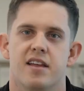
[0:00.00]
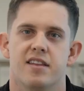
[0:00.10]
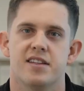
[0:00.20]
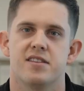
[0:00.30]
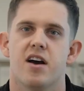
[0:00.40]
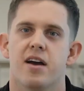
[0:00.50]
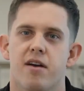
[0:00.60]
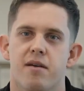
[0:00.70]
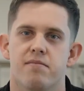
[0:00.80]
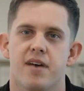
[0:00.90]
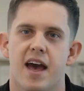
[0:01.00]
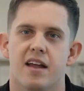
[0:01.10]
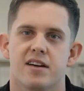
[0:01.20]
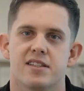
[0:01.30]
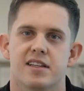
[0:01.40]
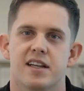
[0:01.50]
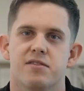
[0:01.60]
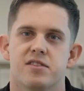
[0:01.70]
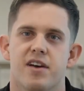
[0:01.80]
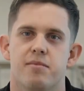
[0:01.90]
This diagram outlines the
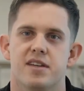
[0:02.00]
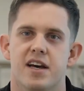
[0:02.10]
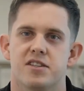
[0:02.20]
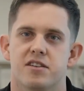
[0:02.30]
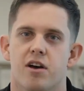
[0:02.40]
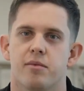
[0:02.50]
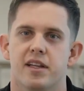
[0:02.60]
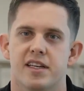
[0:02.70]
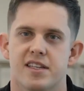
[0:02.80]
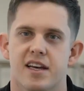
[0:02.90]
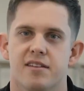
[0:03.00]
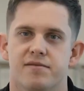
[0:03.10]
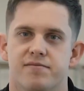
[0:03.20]
levels of amputation commonly seen.